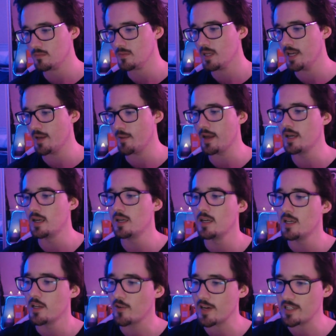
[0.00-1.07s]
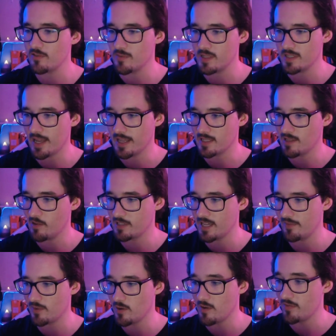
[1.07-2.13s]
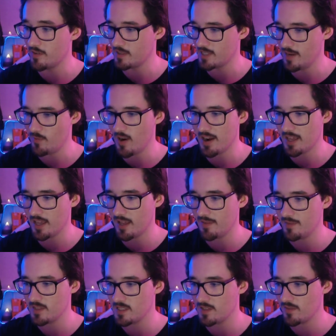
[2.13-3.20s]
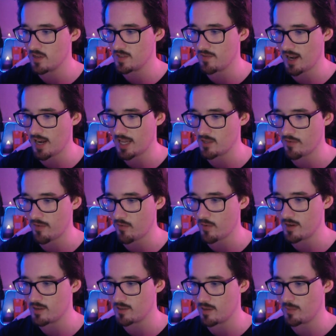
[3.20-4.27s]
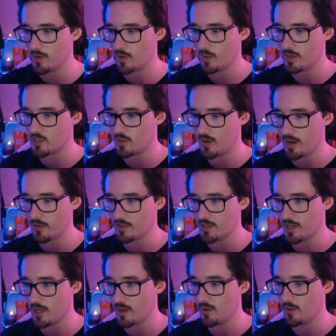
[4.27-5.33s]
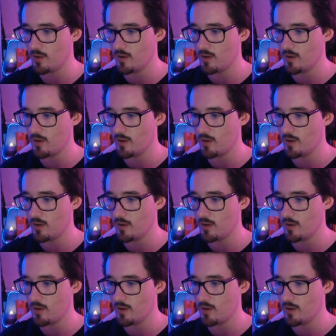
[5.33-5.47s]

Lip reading: Anyway, greetings from the States. Long-time viewer, first-time writer here. This is the first fan letter I've ever written, so I'm not quite sure how it should go.